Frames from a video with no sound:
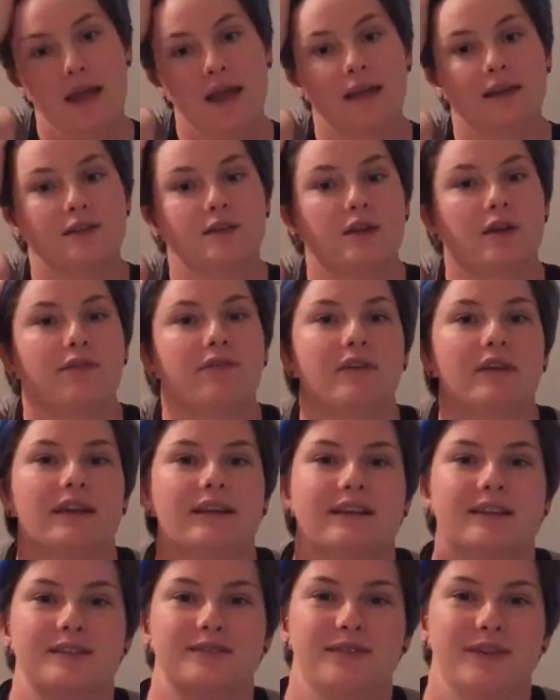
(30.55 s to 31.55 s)
And so I feel
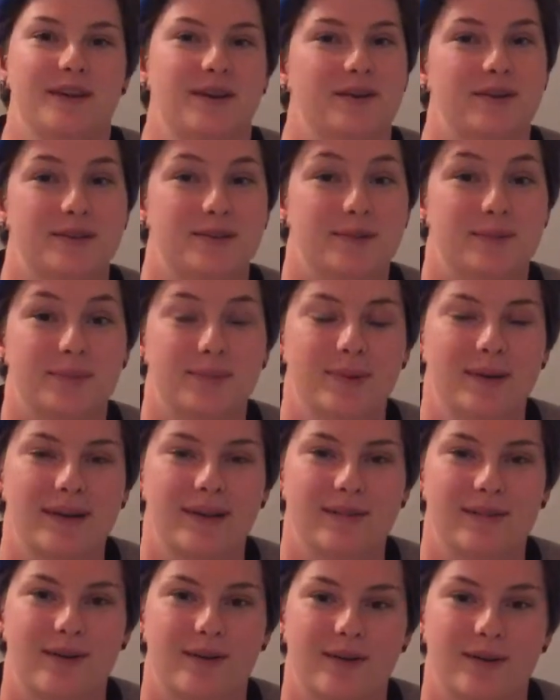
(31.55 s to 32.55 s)
like this video is
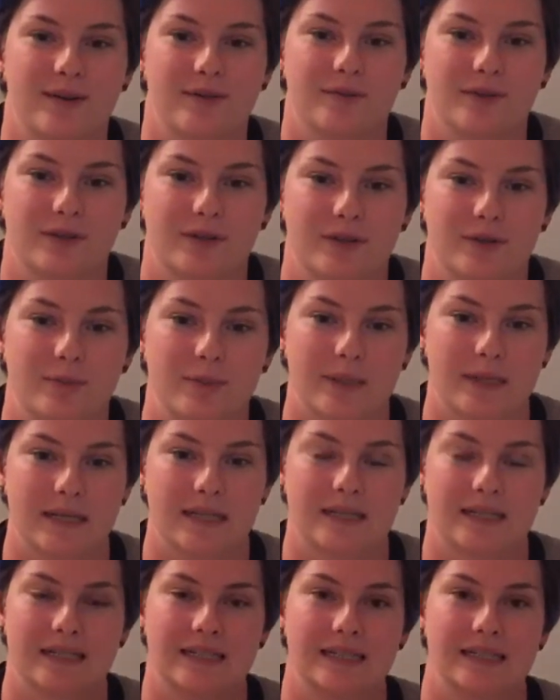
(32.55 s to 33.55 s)
pretty long overdue because I